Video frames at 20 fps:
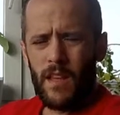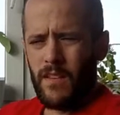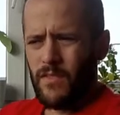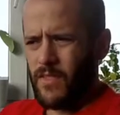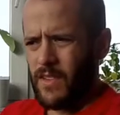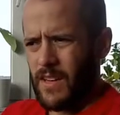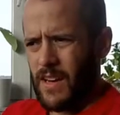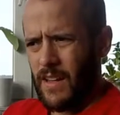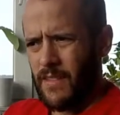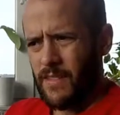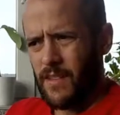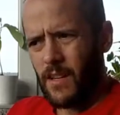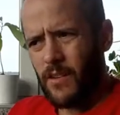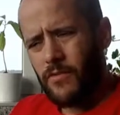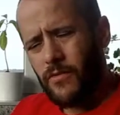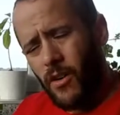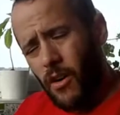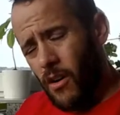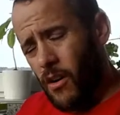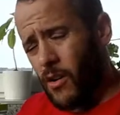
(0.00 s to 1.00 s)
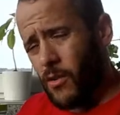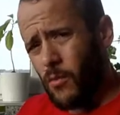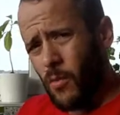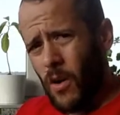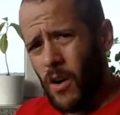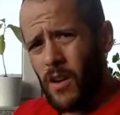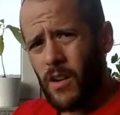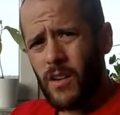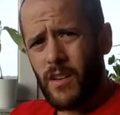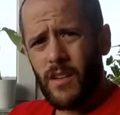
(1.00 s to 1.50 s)
If you're not there for hard
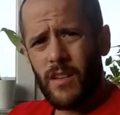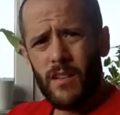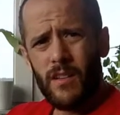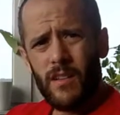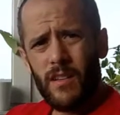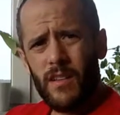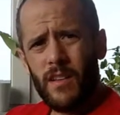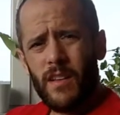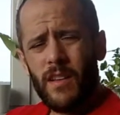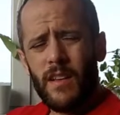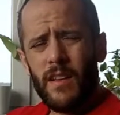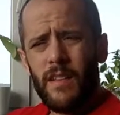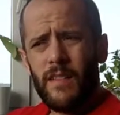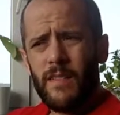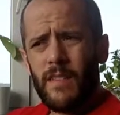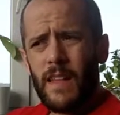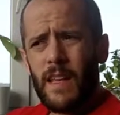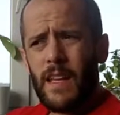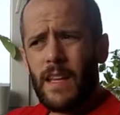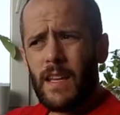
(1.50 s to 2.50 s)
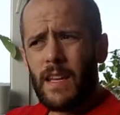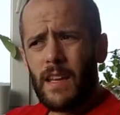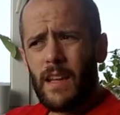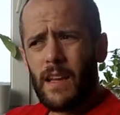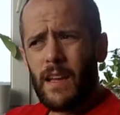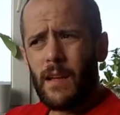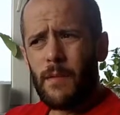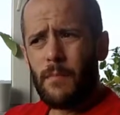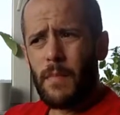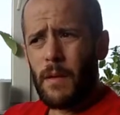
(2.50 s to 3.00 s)
work, then
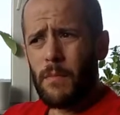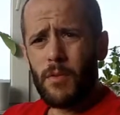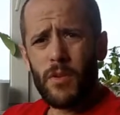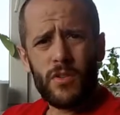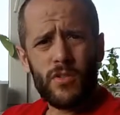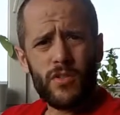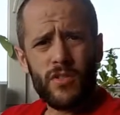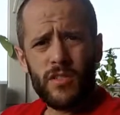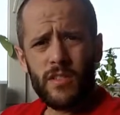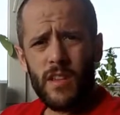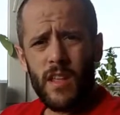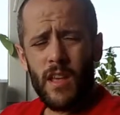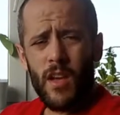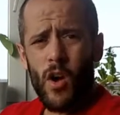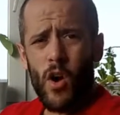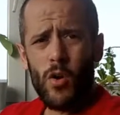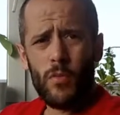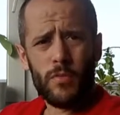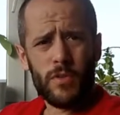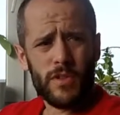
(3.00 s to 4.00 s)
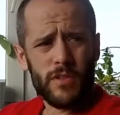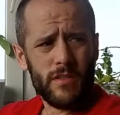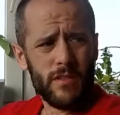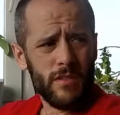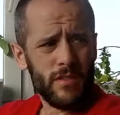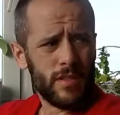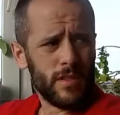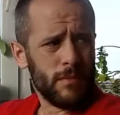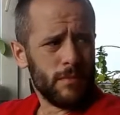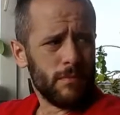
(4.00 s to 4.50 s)
maybe you should stay home. Just
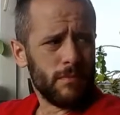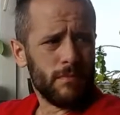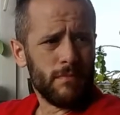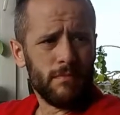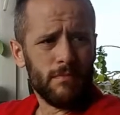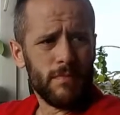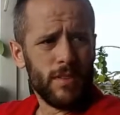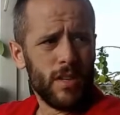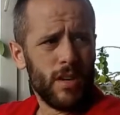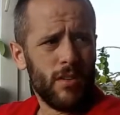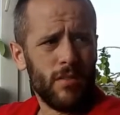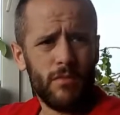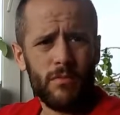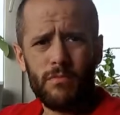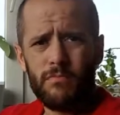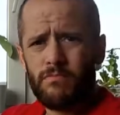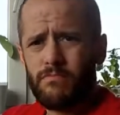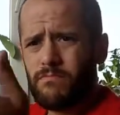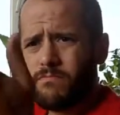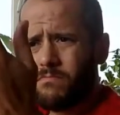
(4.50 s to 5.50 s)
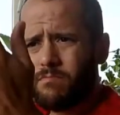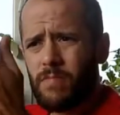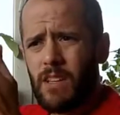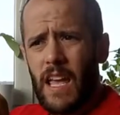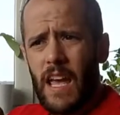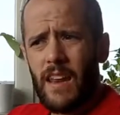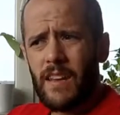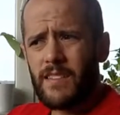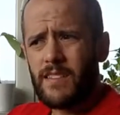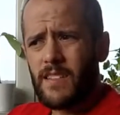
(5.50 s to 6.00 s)
do some,
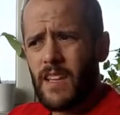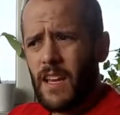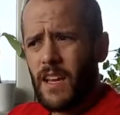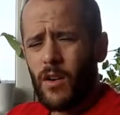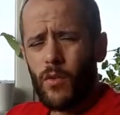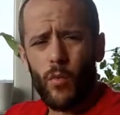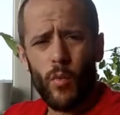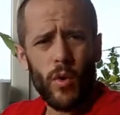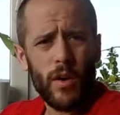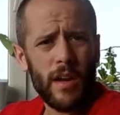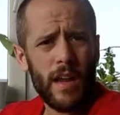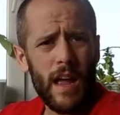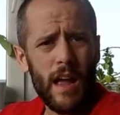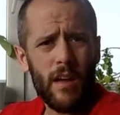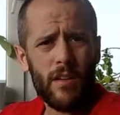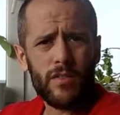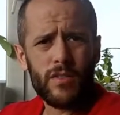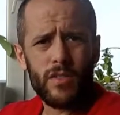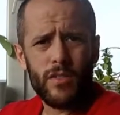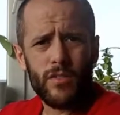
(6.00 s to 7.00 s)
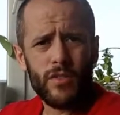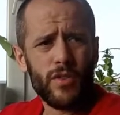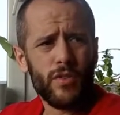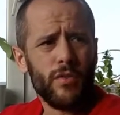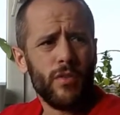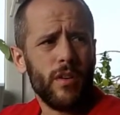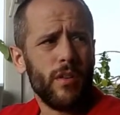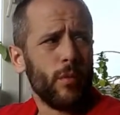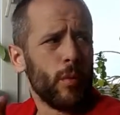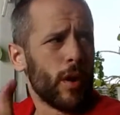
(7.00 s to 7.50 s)
calisthenic workouts, or
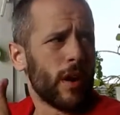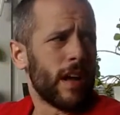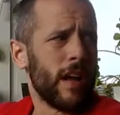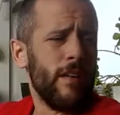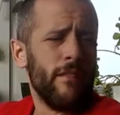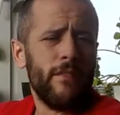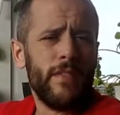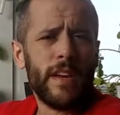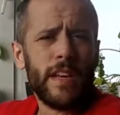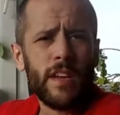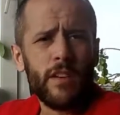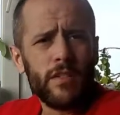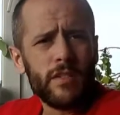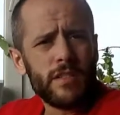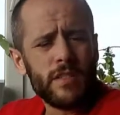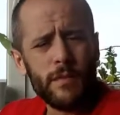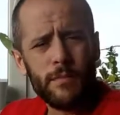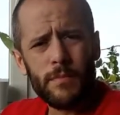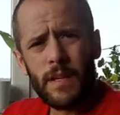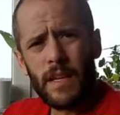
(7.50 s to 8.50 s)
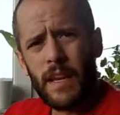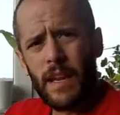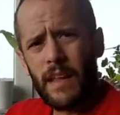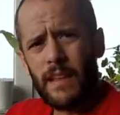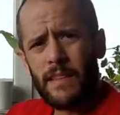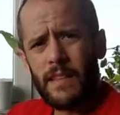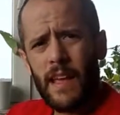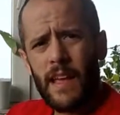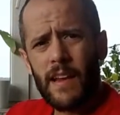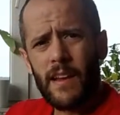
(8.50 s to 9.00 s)
do a workout video or something
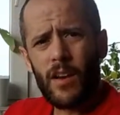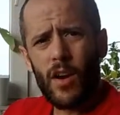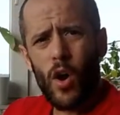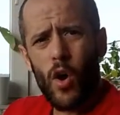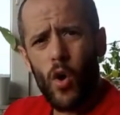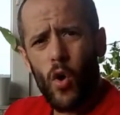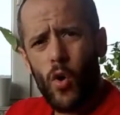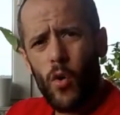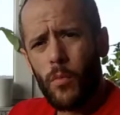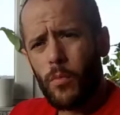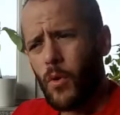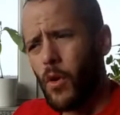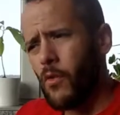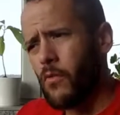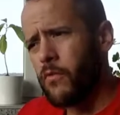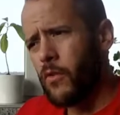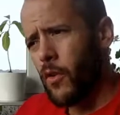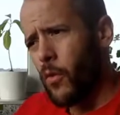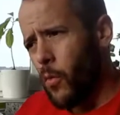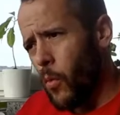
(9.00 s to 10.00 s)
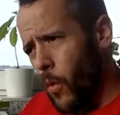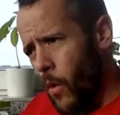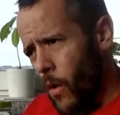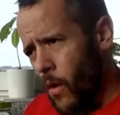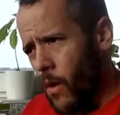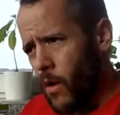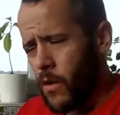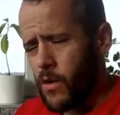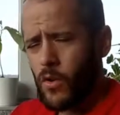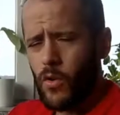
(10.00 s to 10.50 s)
like that at home. Go for a
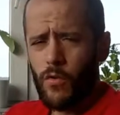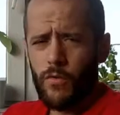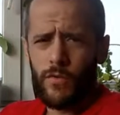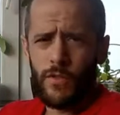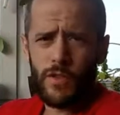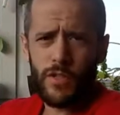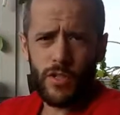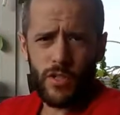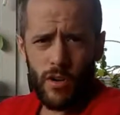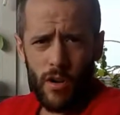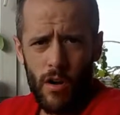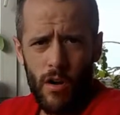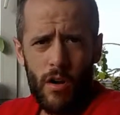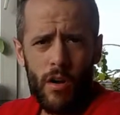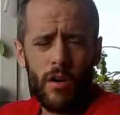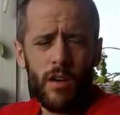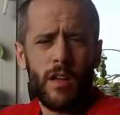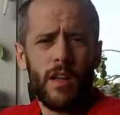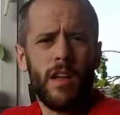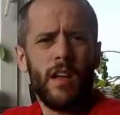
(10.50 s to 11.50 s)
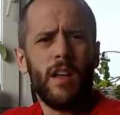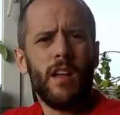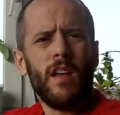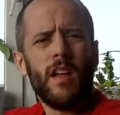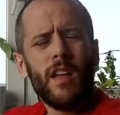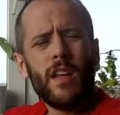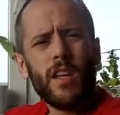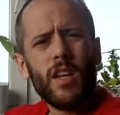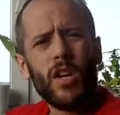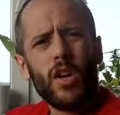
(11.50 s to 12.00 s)
walk, go for a jog,
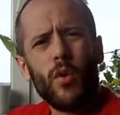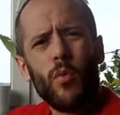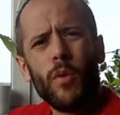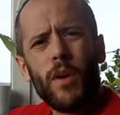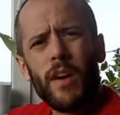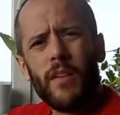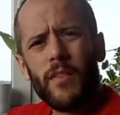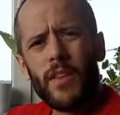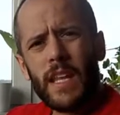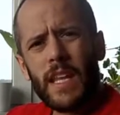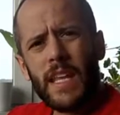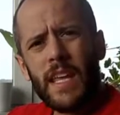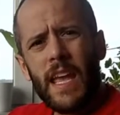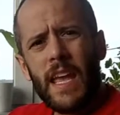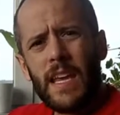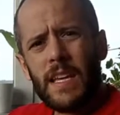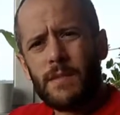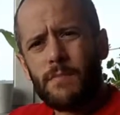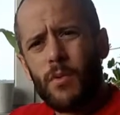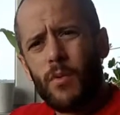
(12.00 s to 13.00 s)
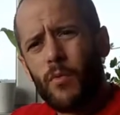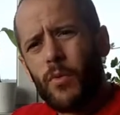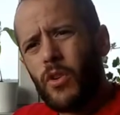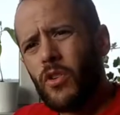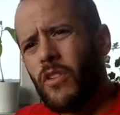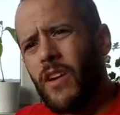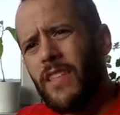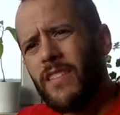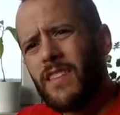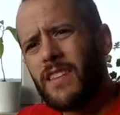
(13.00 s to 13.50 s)
whatever the case. But when
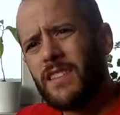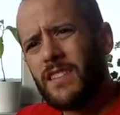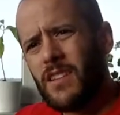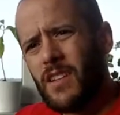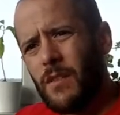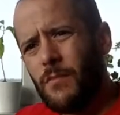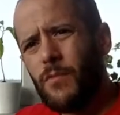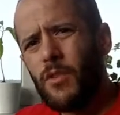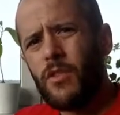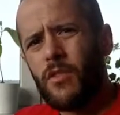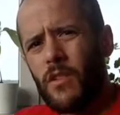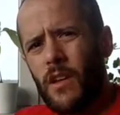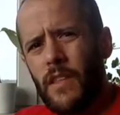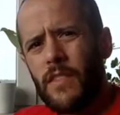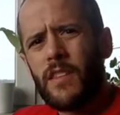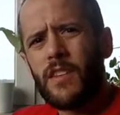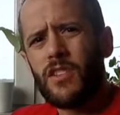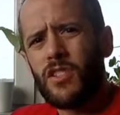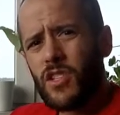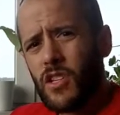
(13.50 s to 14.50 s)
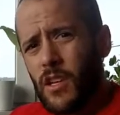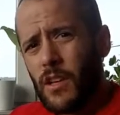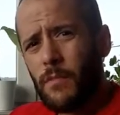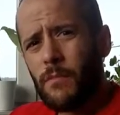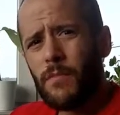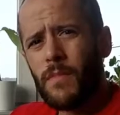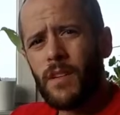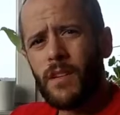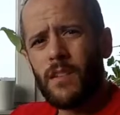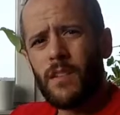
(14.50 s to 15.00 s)
you're at the gym,
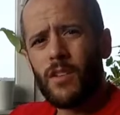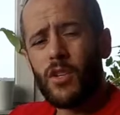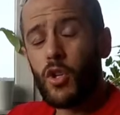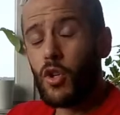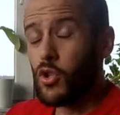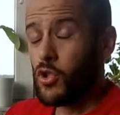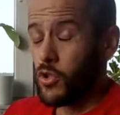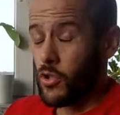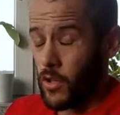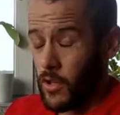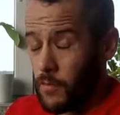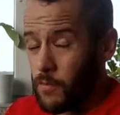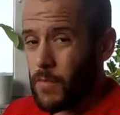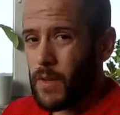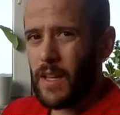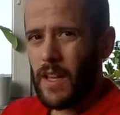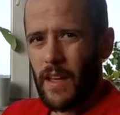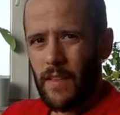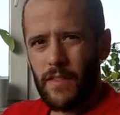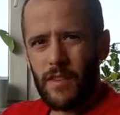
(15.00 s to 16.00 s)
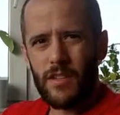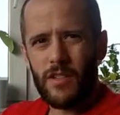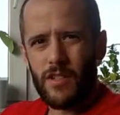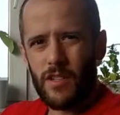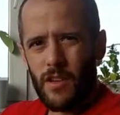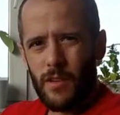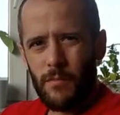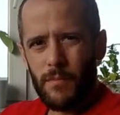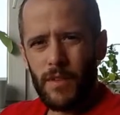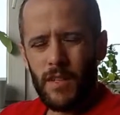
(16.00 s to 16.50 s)
you should be at the
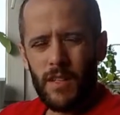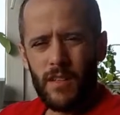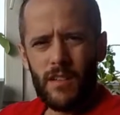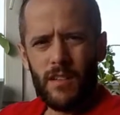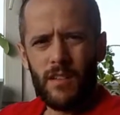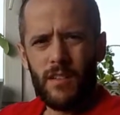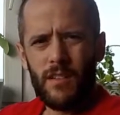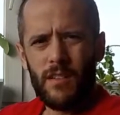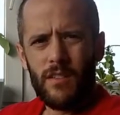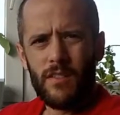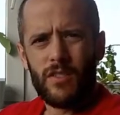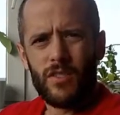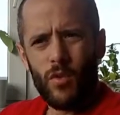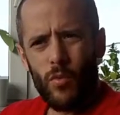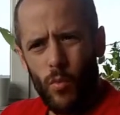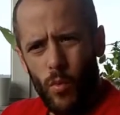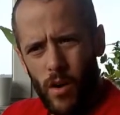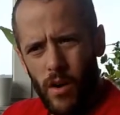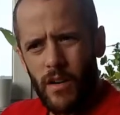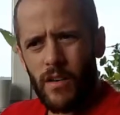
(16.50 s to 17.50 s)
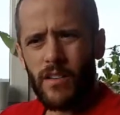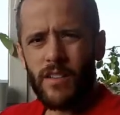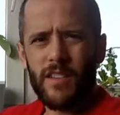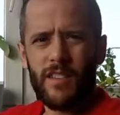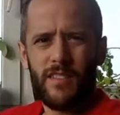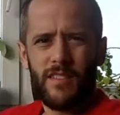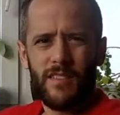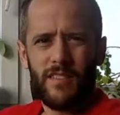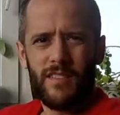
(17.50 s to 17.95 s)
gym to work.